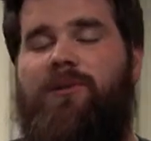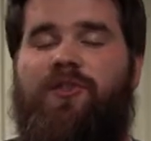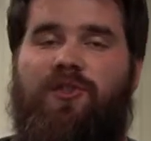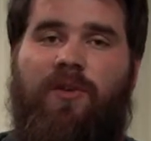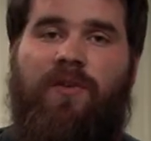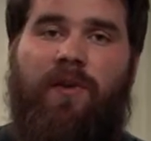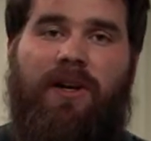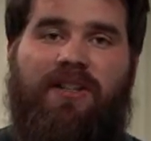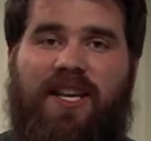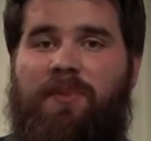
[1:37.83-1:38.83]
So for
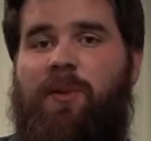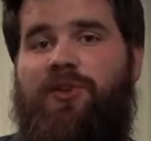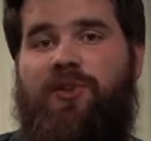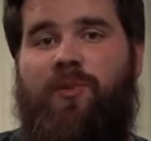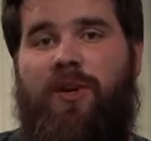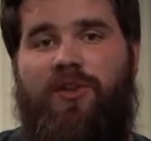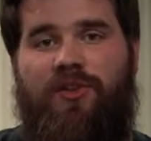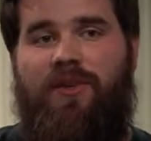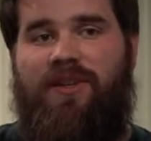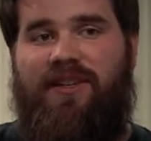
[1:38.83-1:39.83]
example, what you'd want to
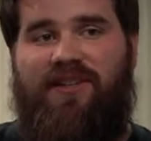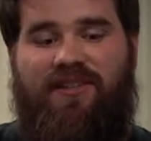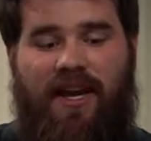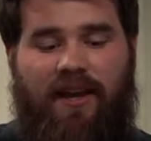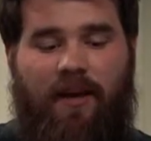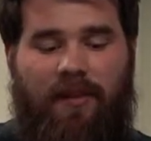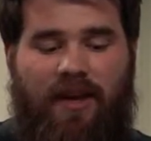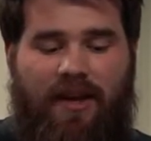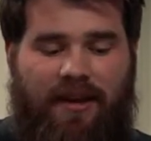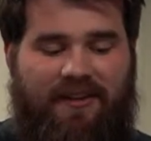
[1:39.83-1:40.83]
do with this setup
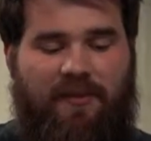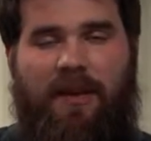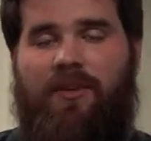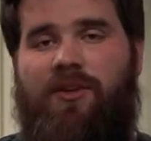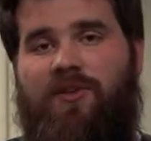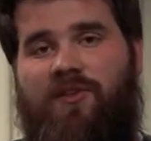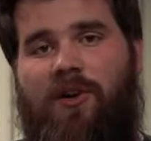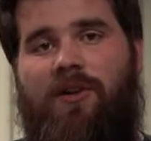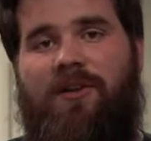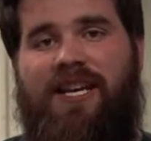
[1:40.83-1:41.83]
is maybe you
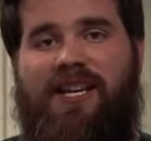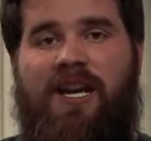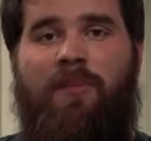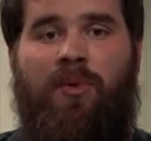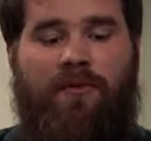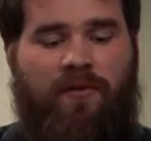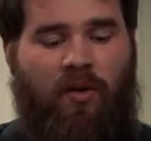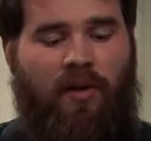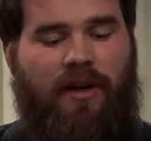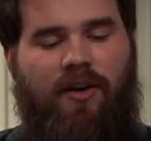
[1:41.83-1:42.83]
start taking up wood
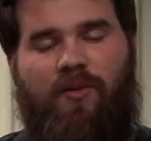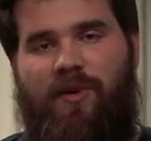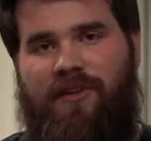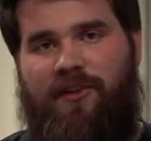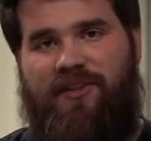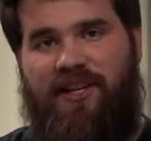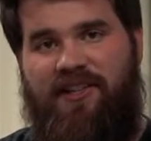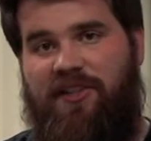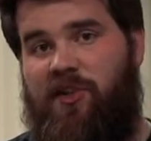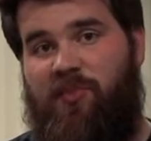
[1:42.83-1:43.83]
flooring with your
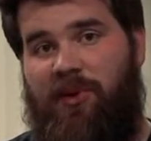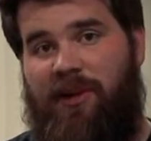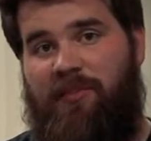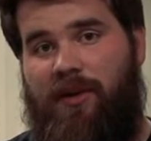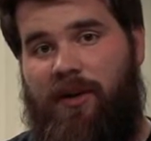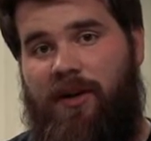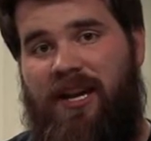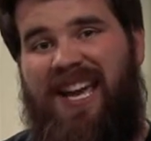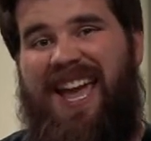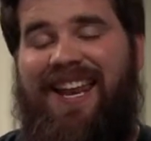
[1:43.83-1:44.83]
6-inch blade bar,
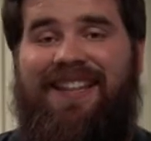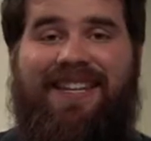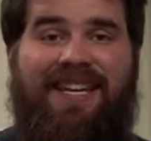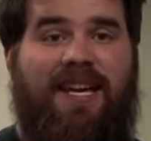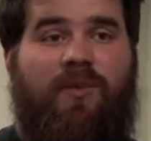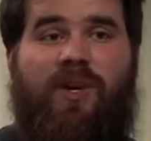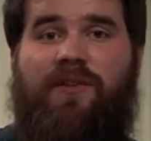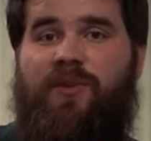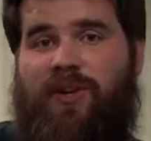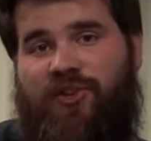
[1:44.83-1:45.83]
and at the end, whenever
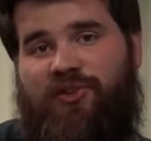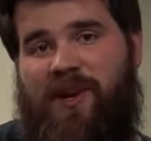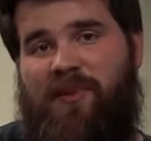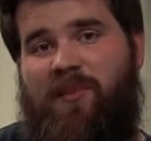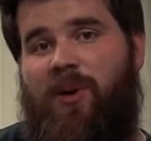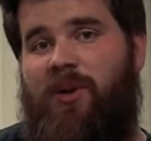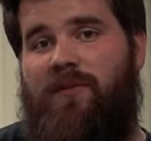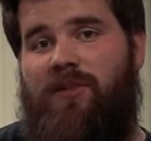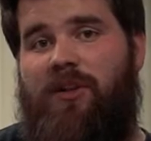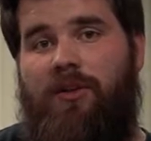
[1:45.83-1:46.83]
you want to scrape up all
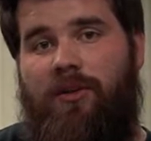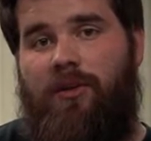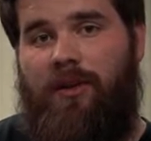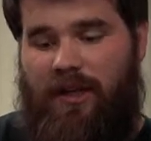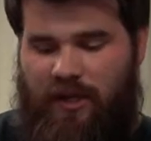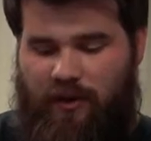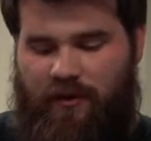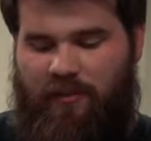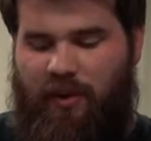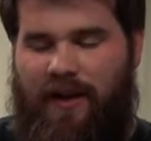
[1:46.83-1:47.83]
of the glue, you
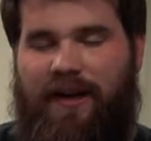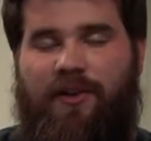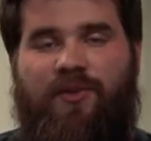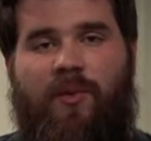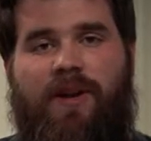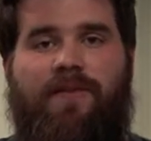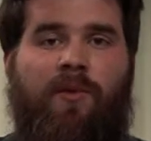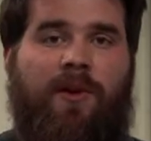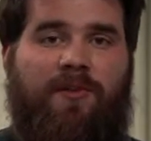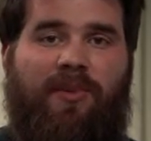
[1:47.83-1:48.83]
pull out your
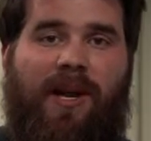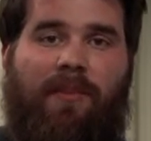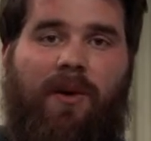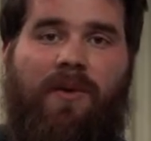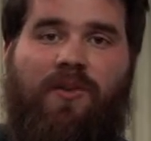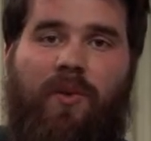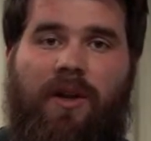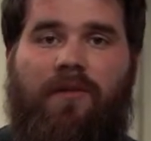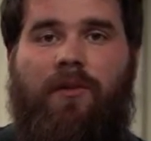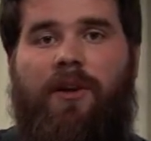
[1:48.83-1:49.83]
24-inch blade bar with a
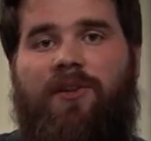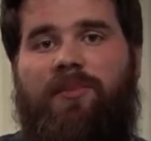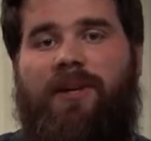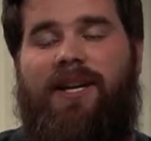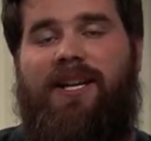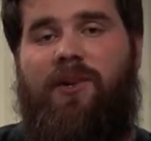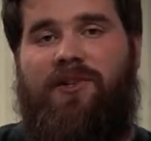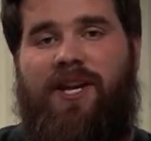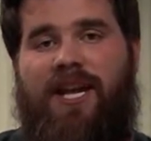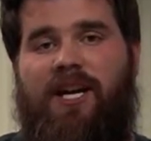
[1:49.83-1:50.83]
24-inch blade and you
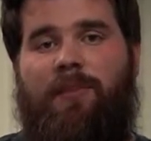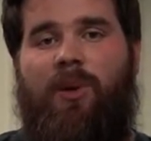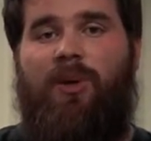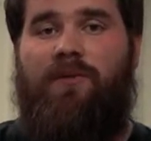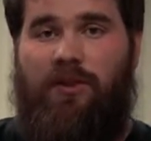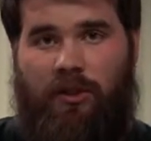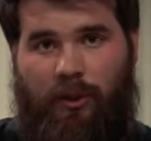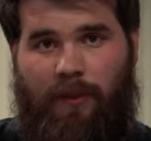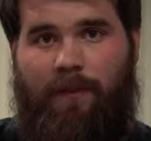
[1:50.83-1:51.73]
take up all of the glue.